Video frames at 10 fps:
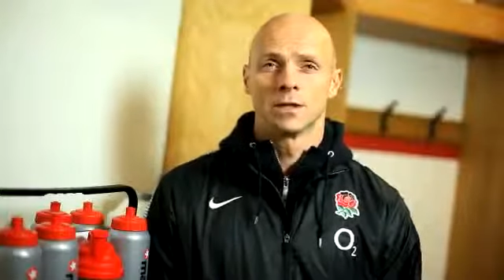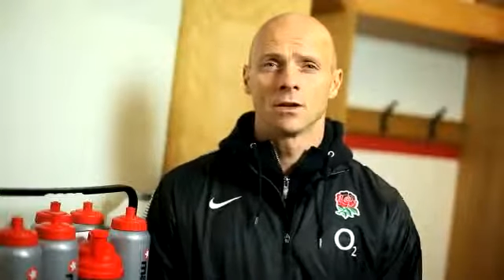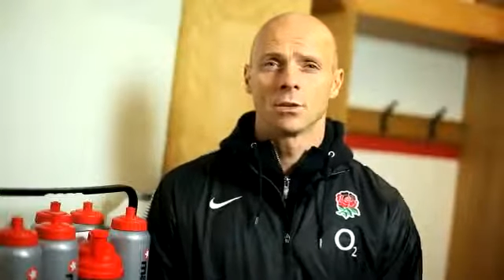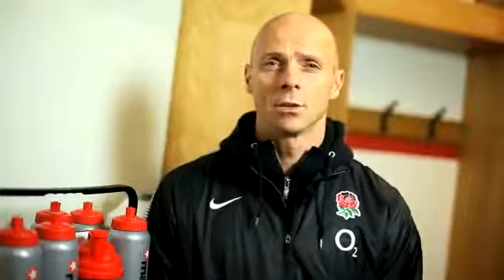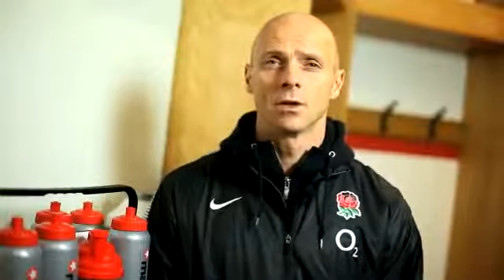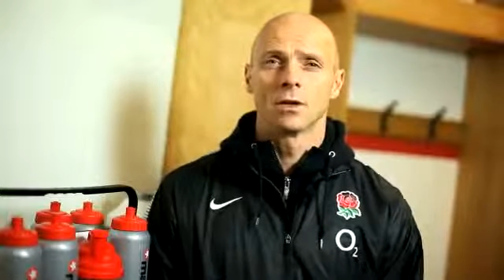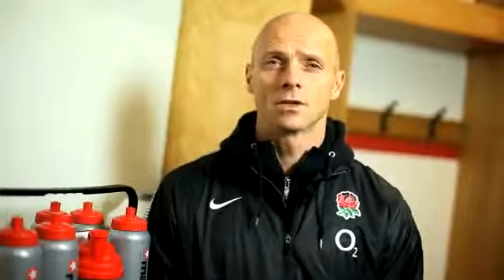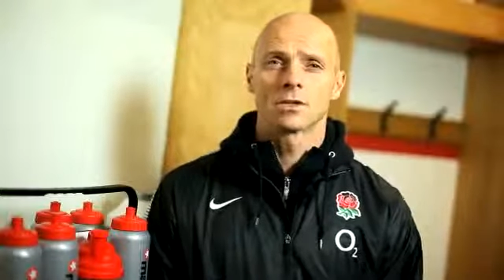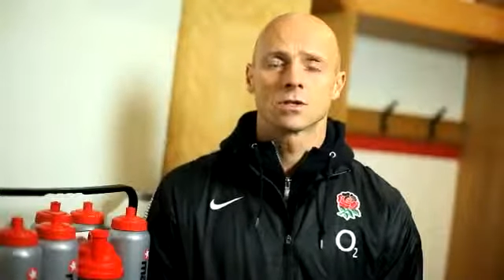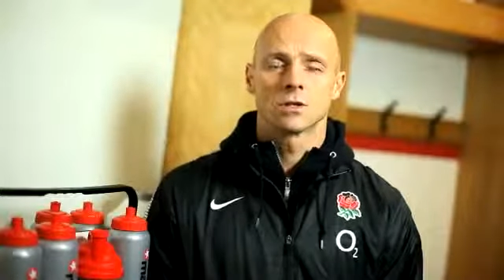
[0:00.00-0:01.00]
In other
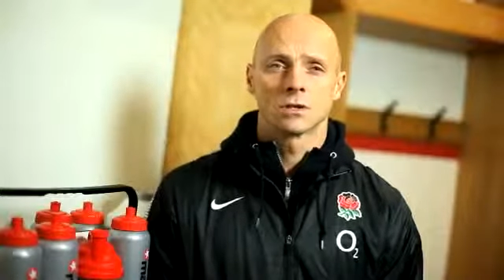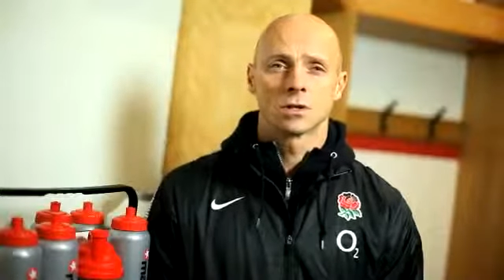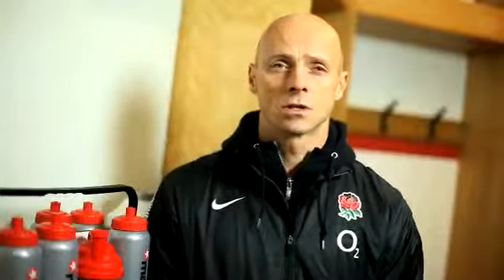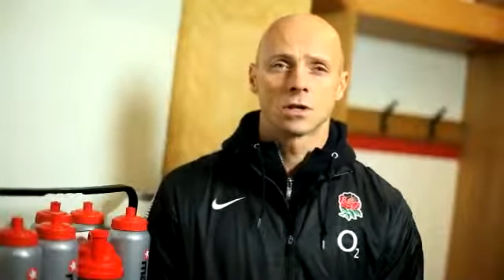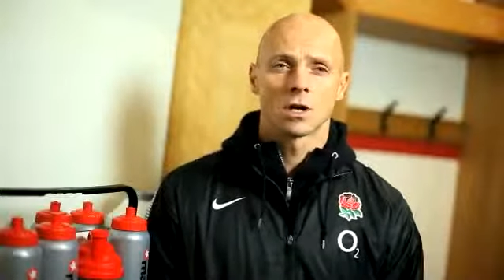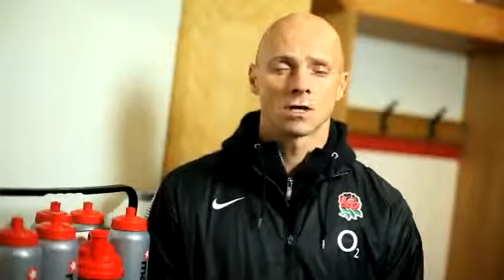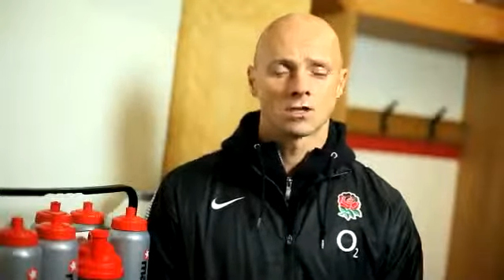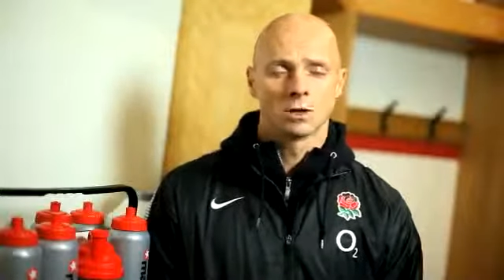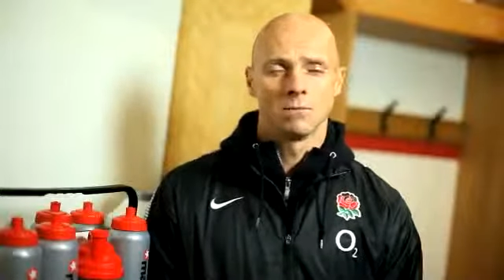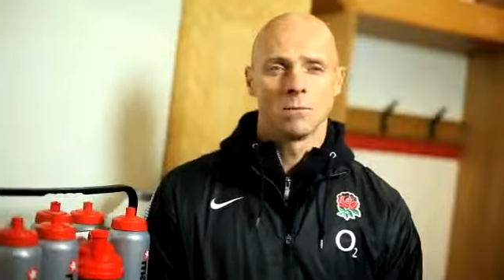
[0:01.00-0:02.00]
words, the
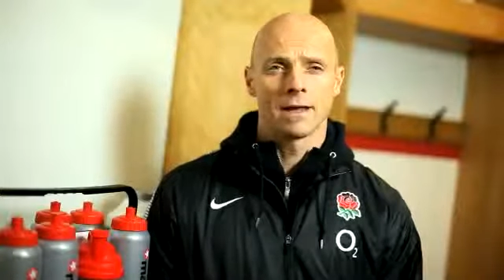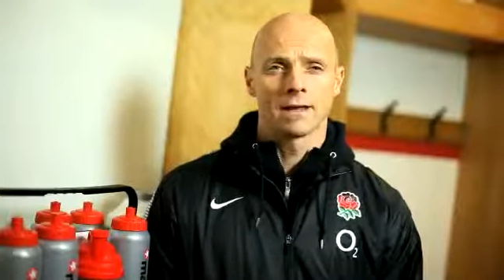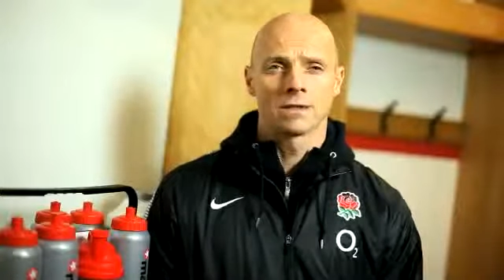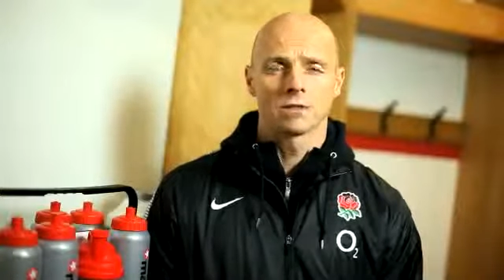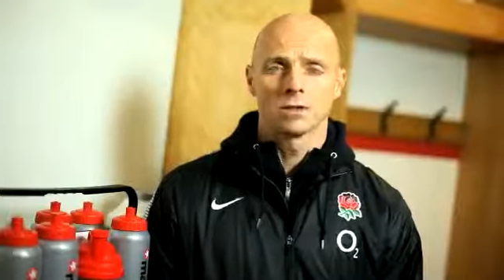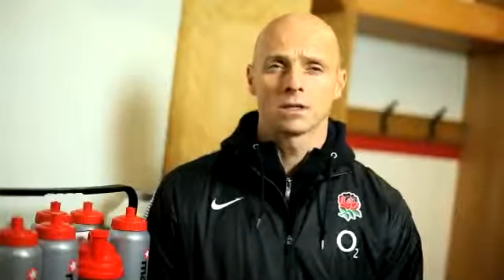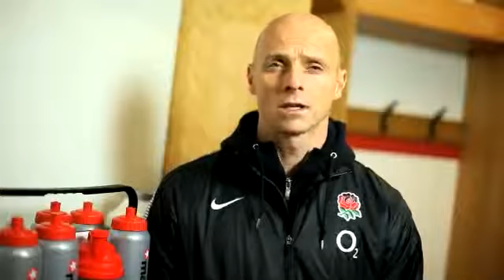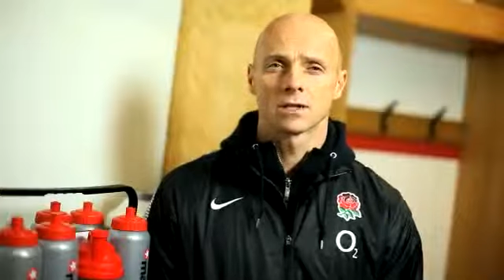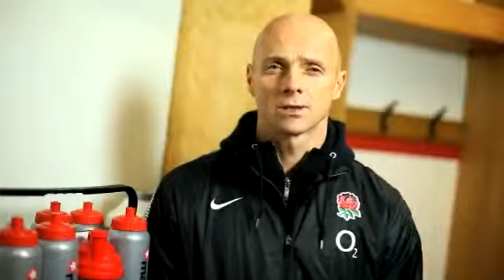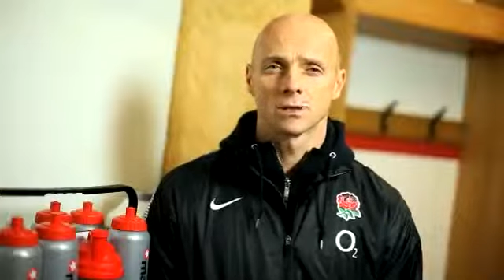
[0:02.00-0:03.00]
guys don't make it to
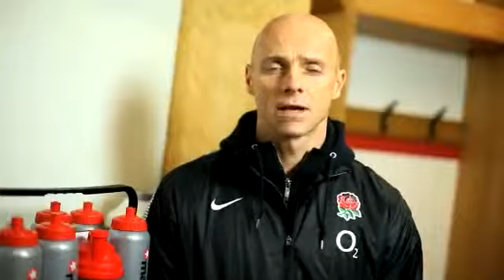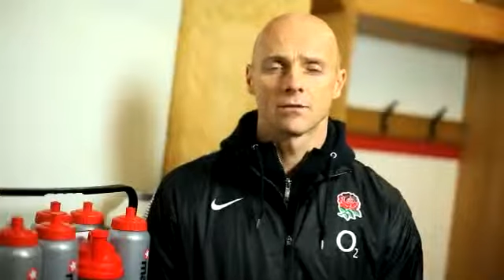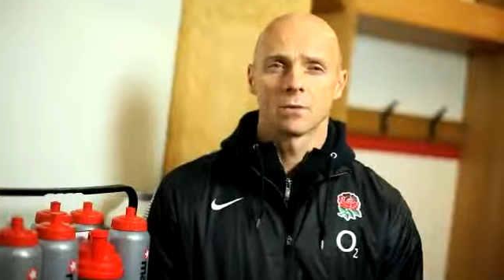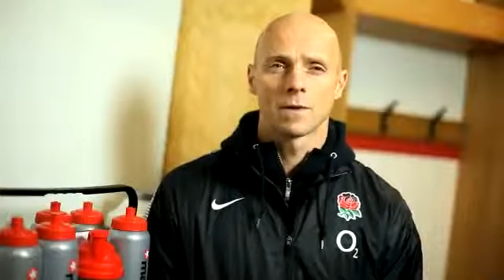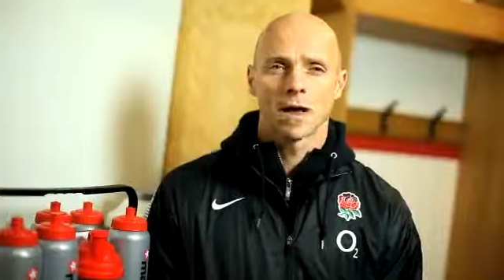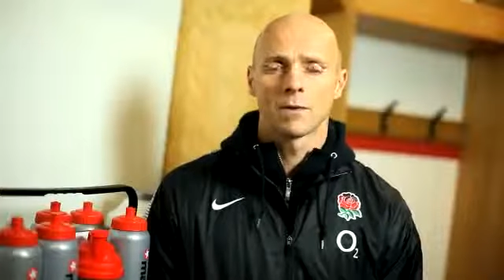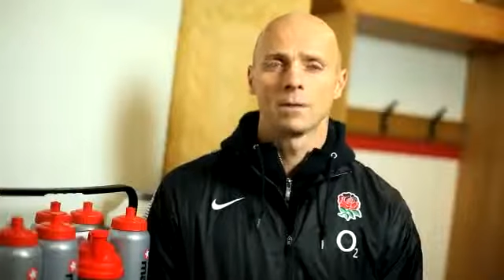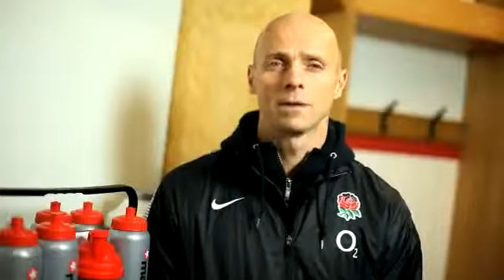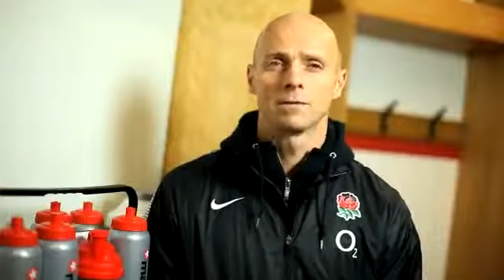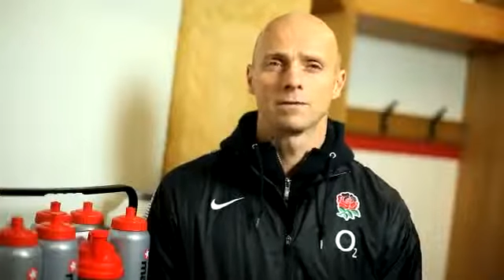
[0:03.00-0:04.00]
international level
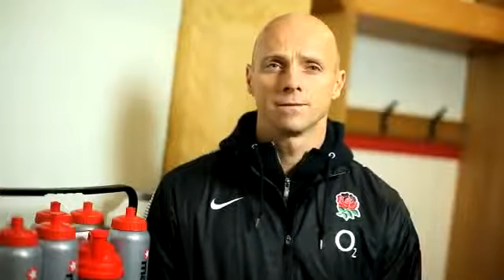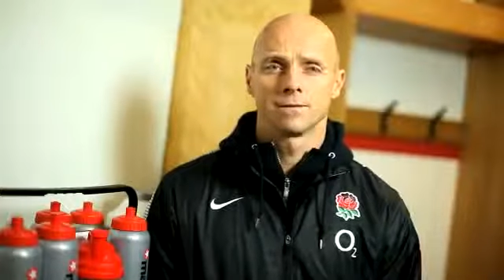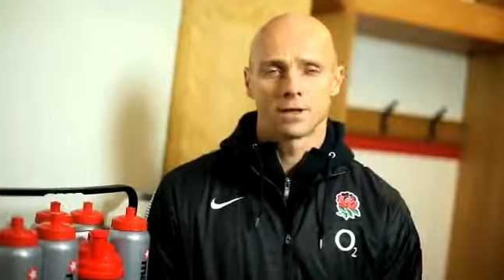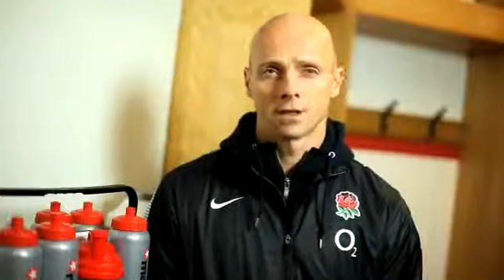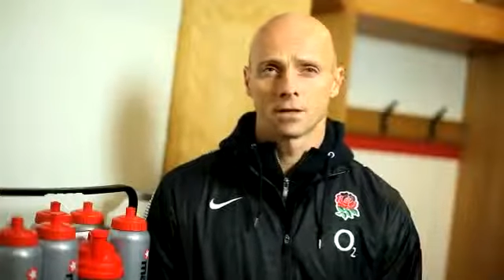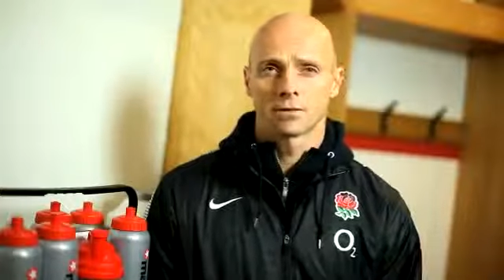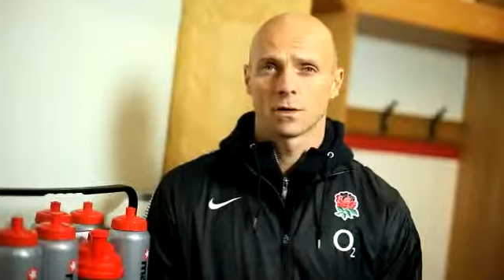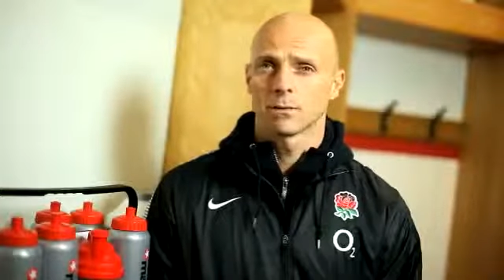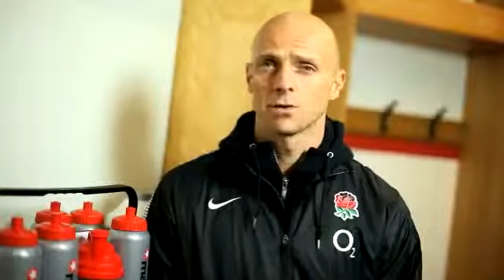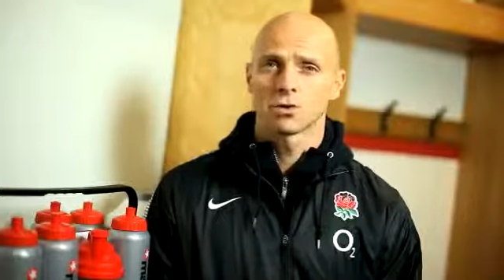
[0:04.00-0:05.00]
without being fit enough,
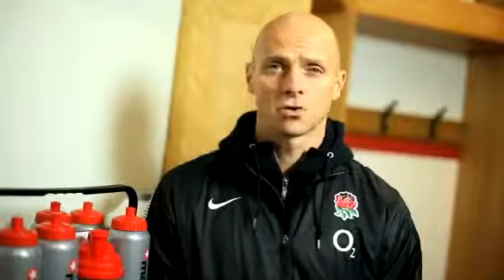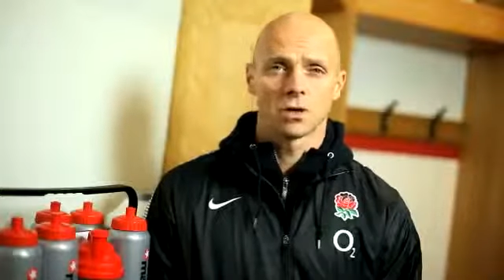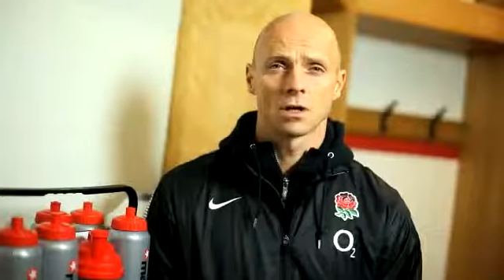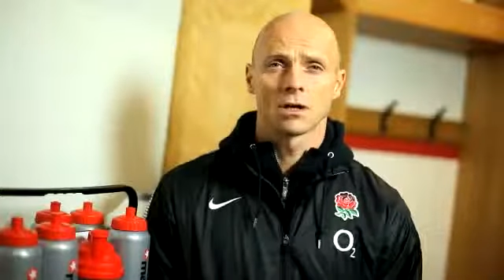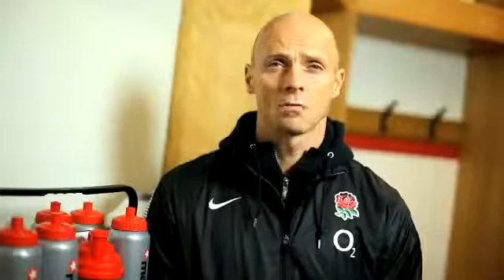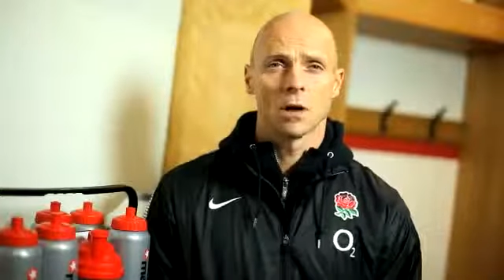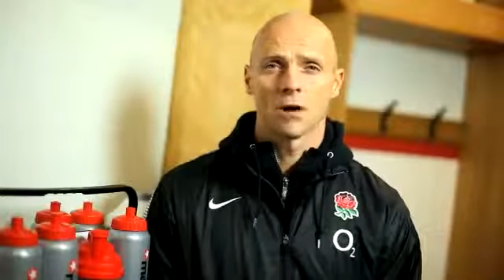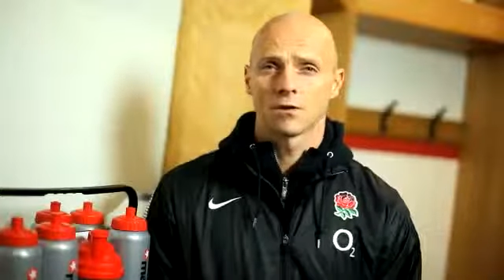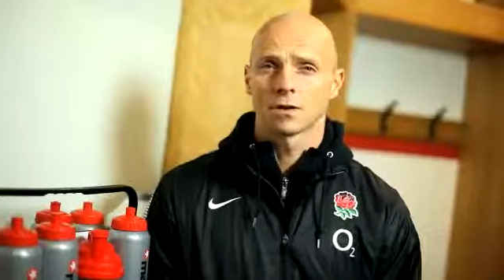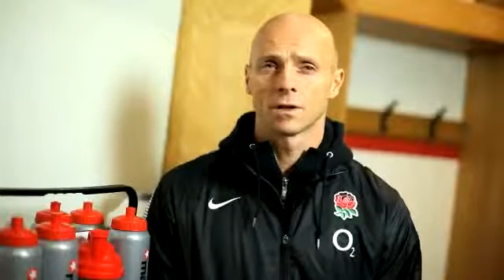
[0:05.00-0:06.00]
without being strong enough,
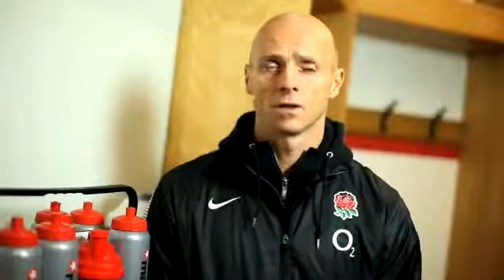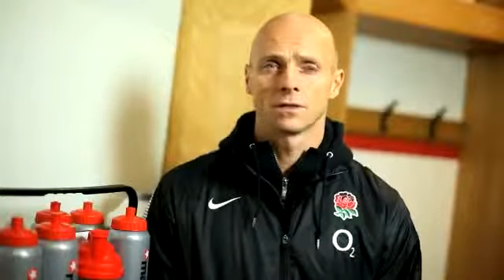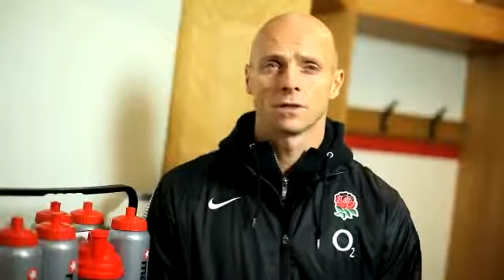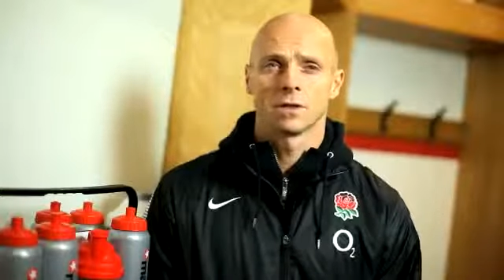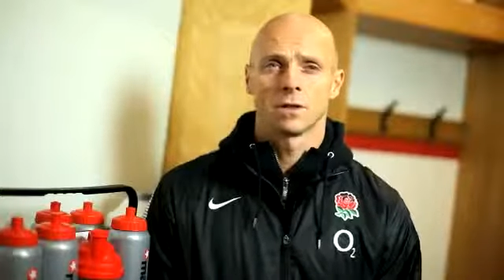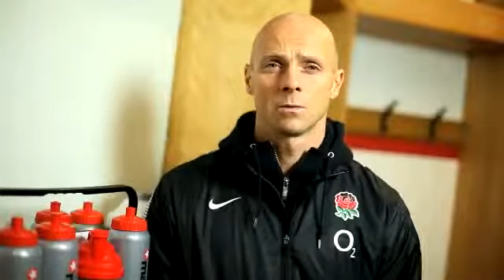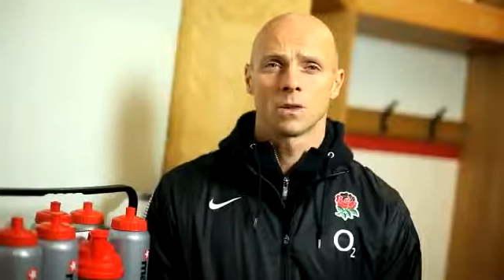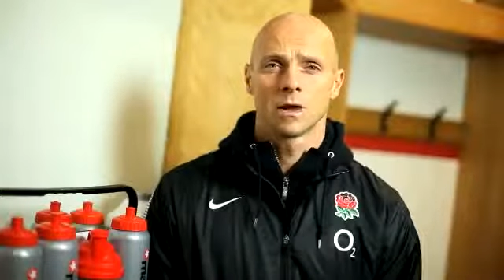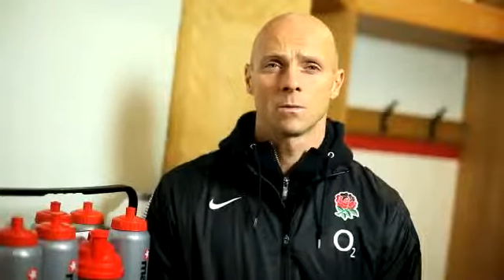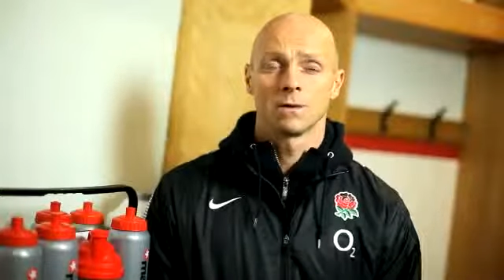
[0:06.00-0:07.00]
powerful enough,
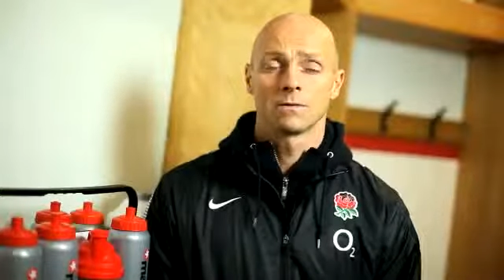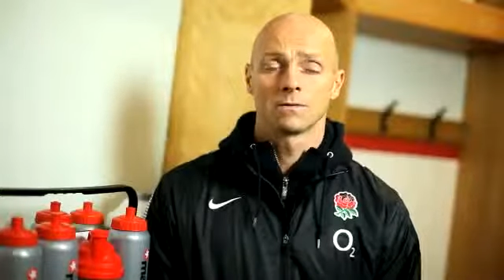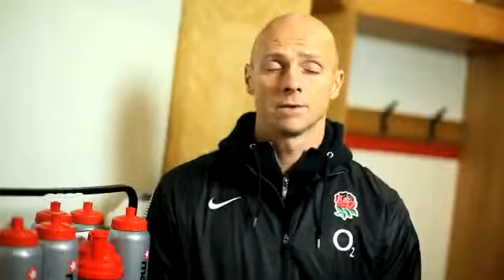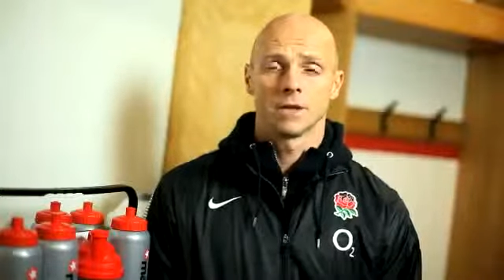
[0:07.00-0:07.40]
without being,